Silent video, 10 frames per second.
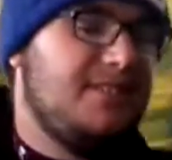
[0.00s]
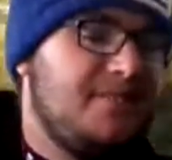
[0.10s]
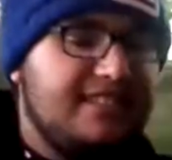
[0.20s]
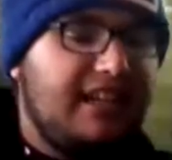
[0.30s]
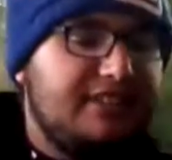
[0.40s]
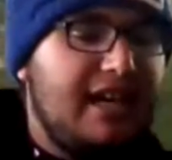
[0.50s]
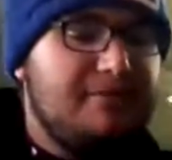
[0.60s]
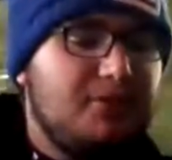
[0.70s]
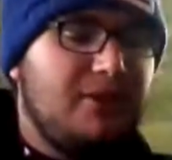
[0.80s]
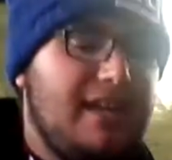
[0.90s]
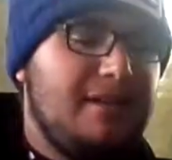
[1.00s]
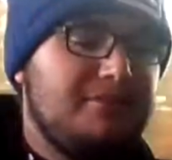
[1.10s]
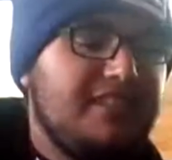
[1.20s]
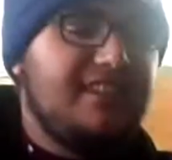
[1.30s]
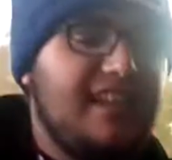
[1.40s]
Next game, the Rams and
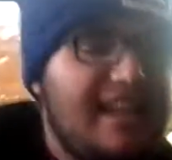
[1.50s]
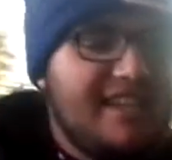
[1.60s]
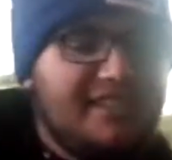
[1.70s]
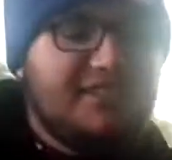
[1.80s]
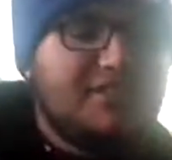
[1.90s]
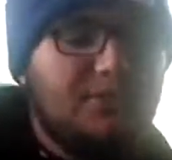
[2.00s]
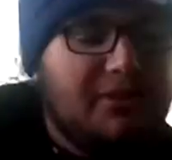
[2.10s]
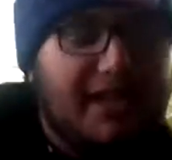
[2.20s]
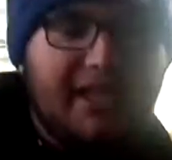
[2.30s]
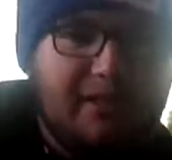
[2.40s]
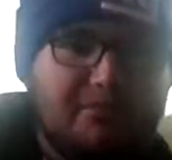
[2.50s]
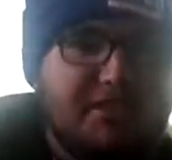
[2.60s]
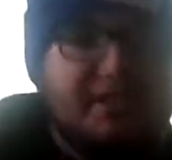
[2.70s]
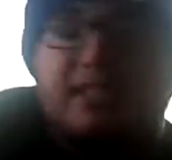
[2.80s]
the Lions. The Rams,